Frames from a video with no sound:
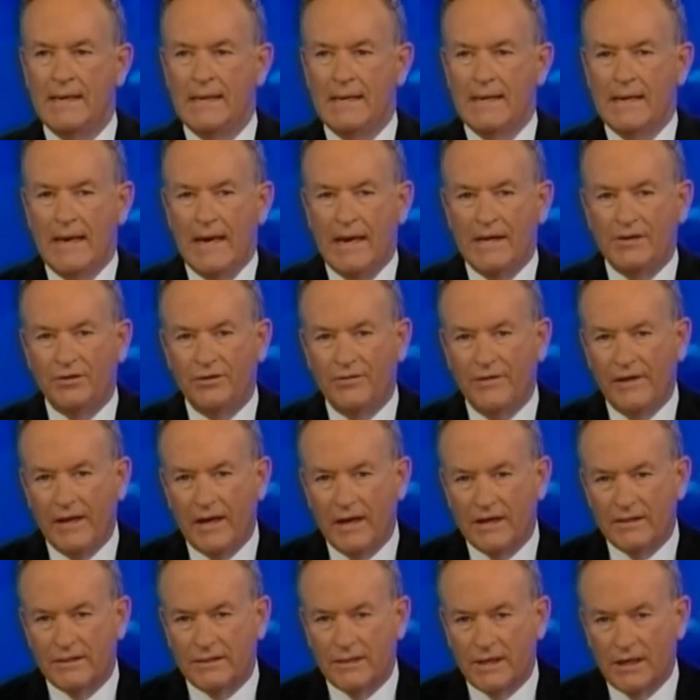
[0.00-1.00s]
Enter the
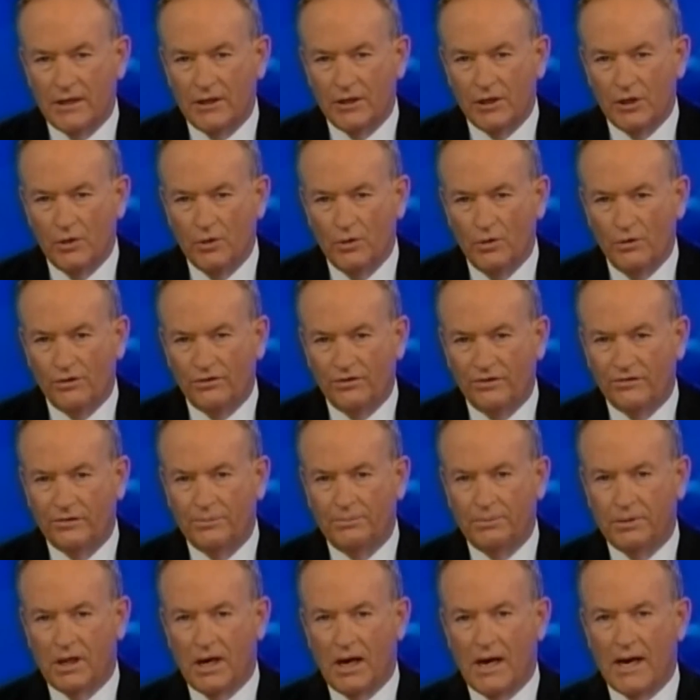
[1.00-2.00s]
ACLU, which has
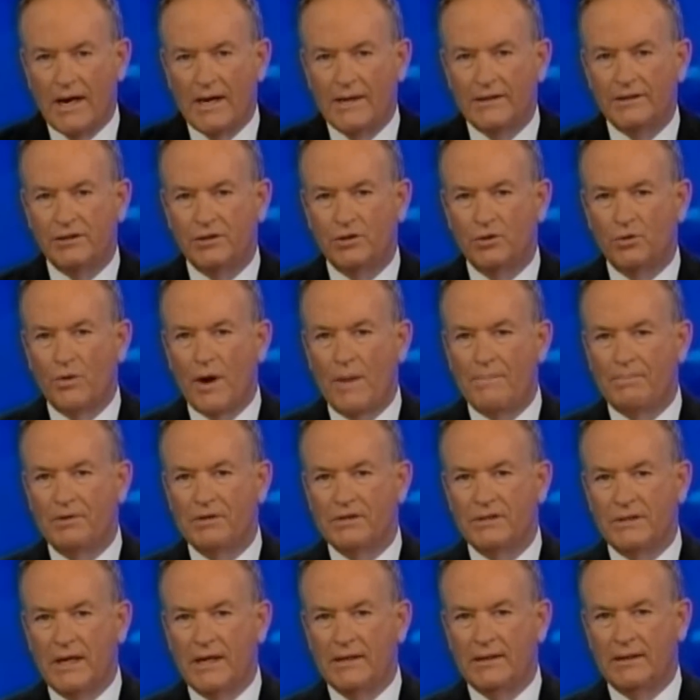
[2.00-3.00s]
applied to
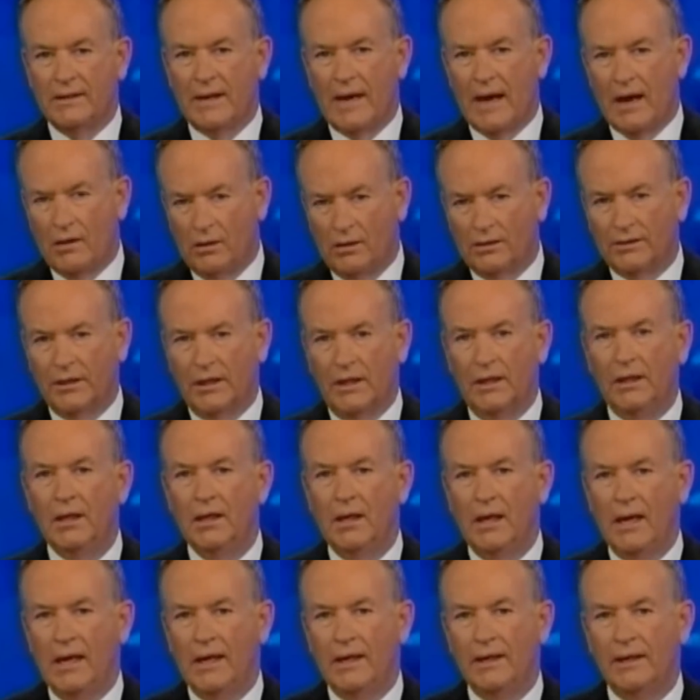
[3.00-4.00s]
represent
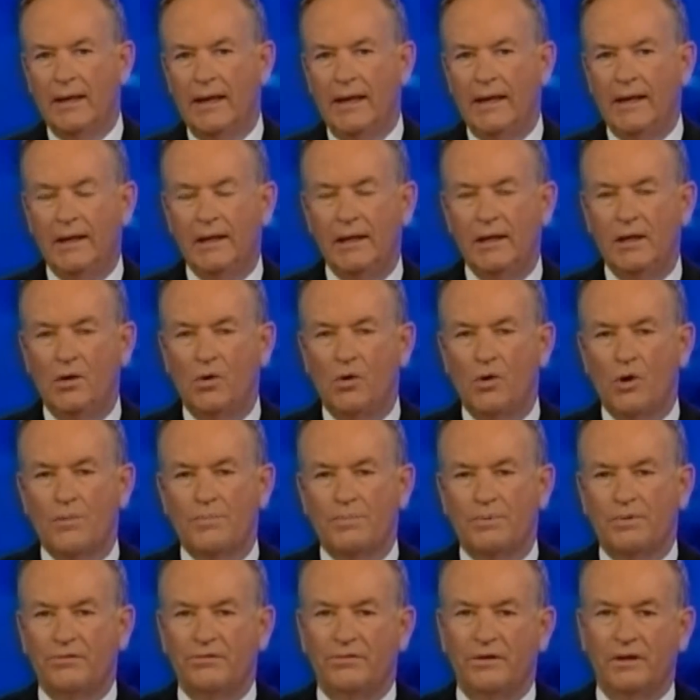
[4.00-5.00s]
Awlaki in any
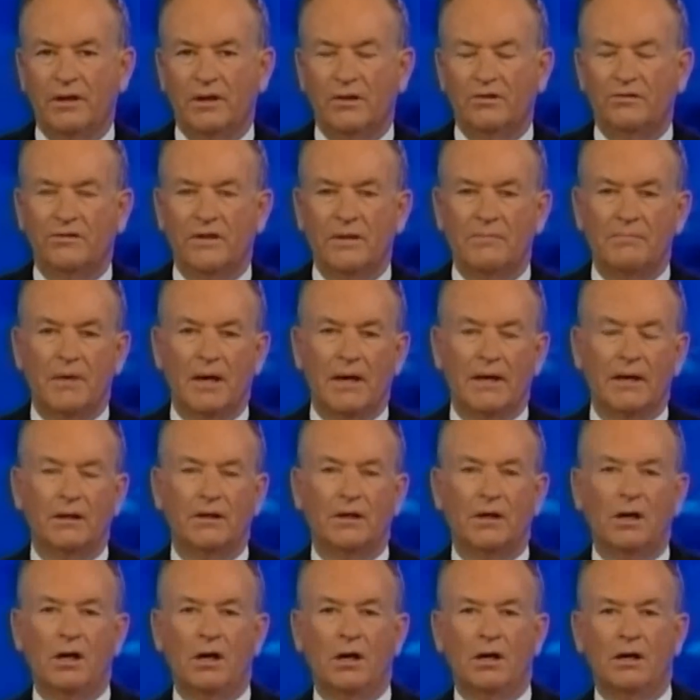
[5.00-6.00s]
court proceedings that might
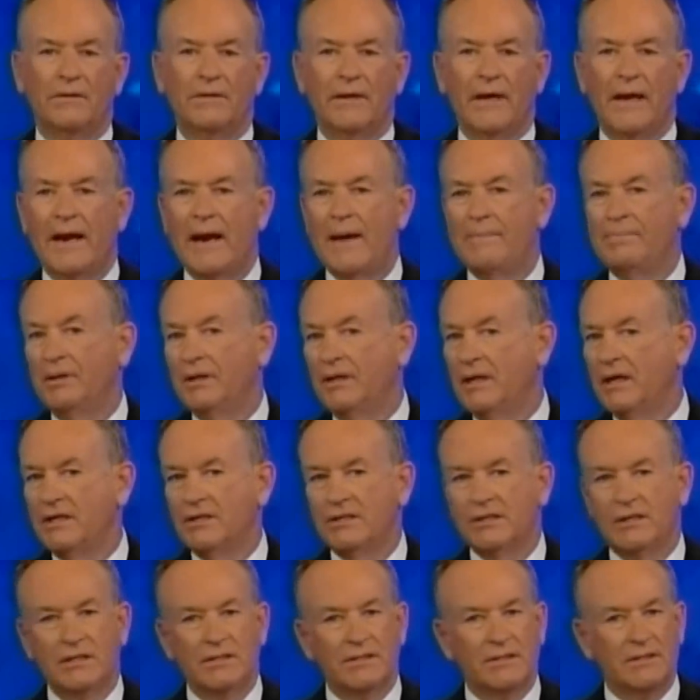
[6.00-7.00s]
occur. That
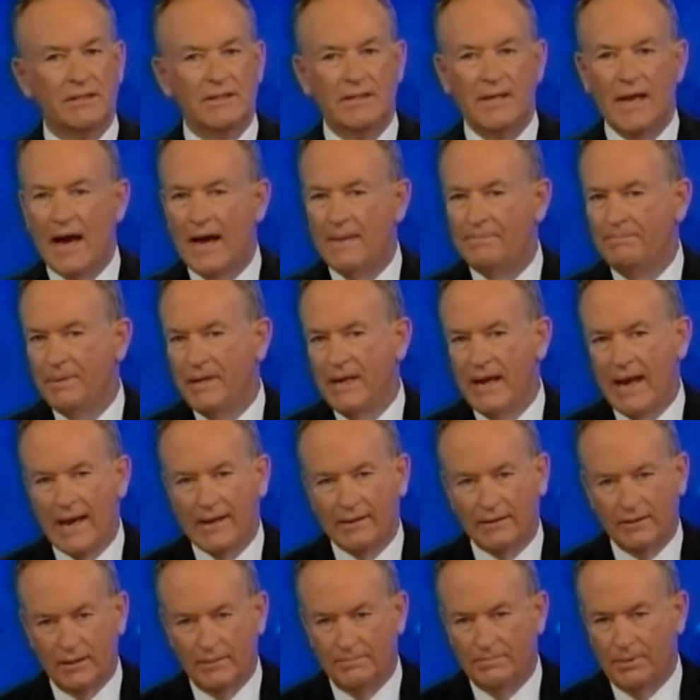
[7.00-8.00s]
application has not been
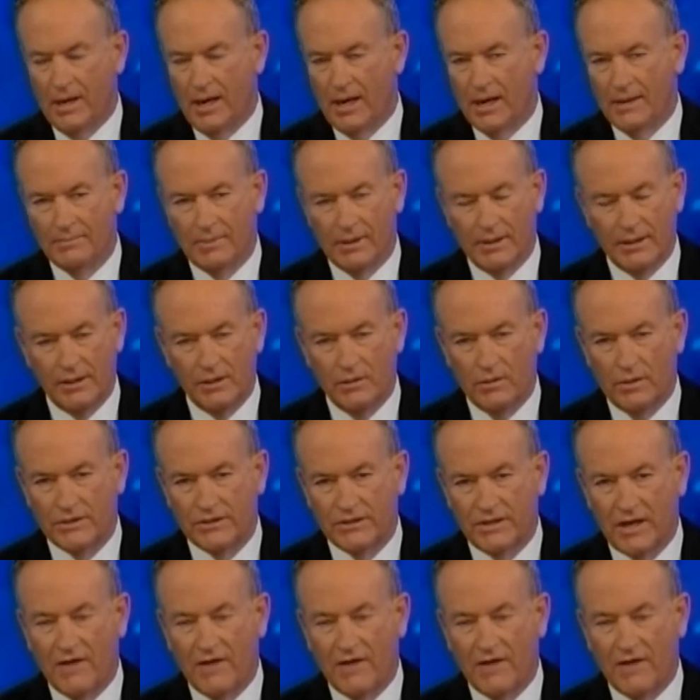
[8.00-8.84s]
acted upon by the U.S.